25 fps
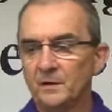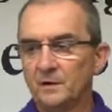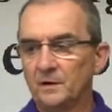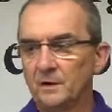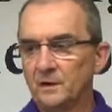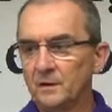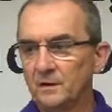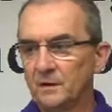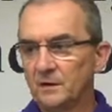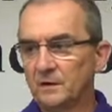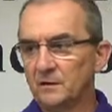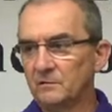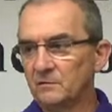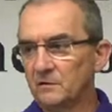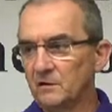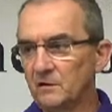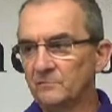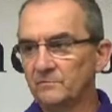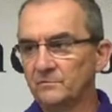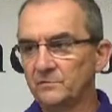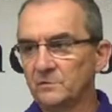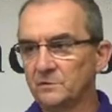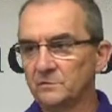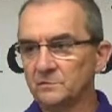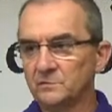uh,
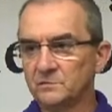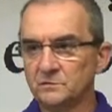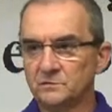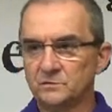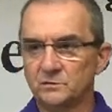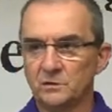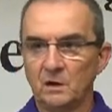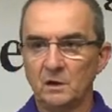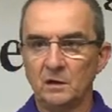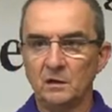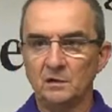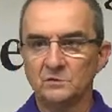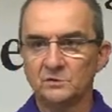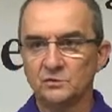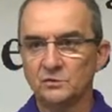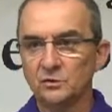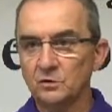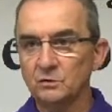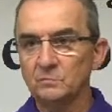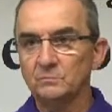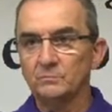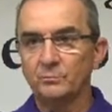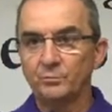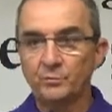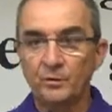of a, a,
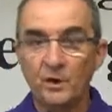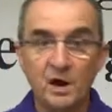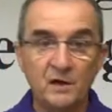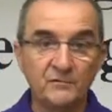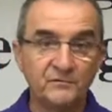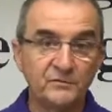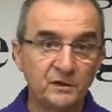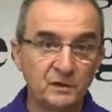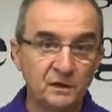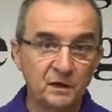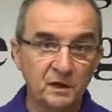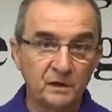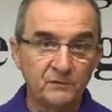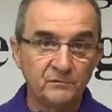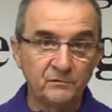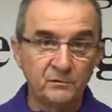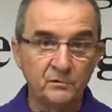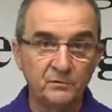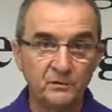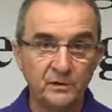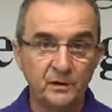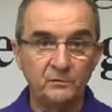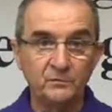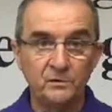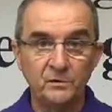certain profit
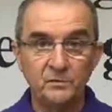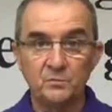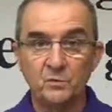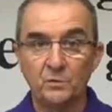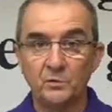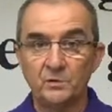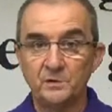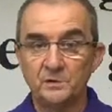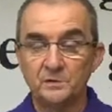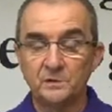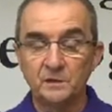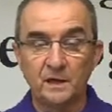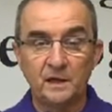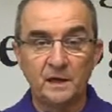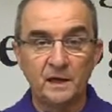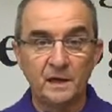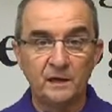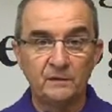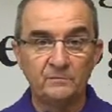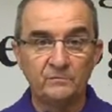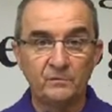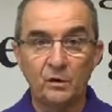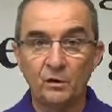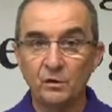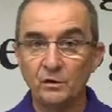level that we wanted to
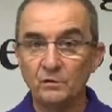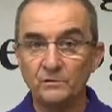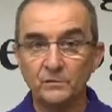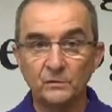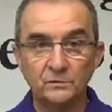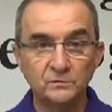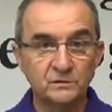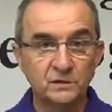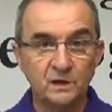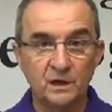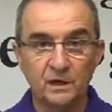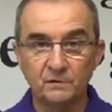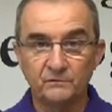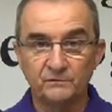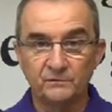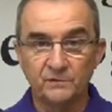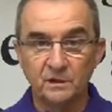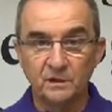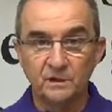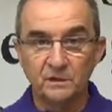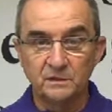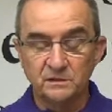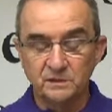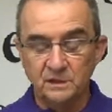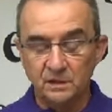have, all of those kind of
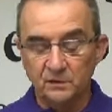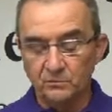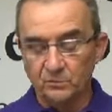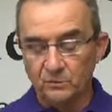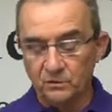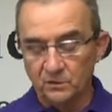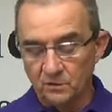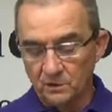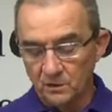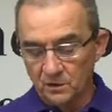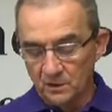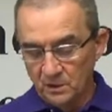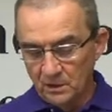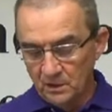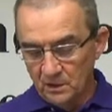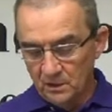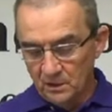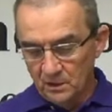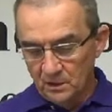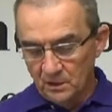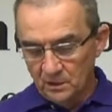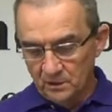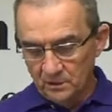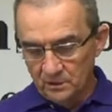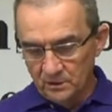things that were
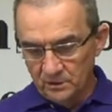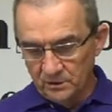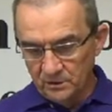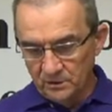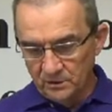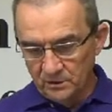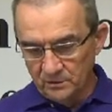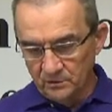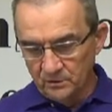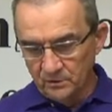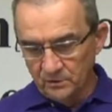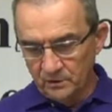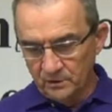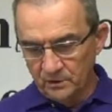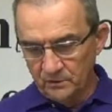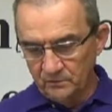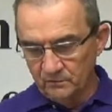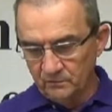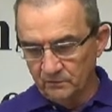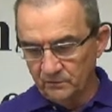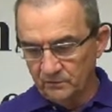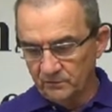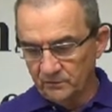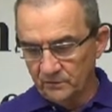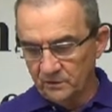
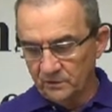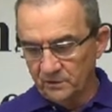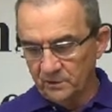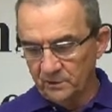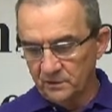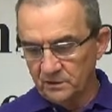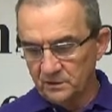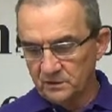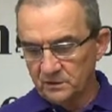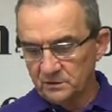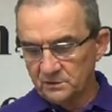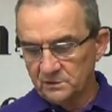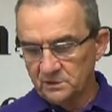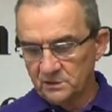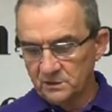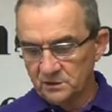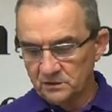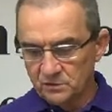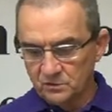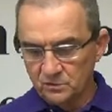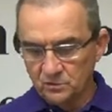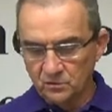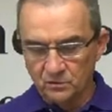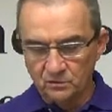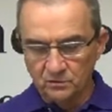literally very
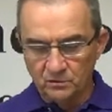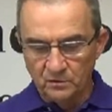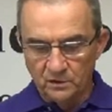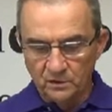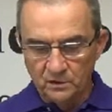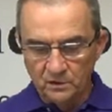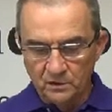essential.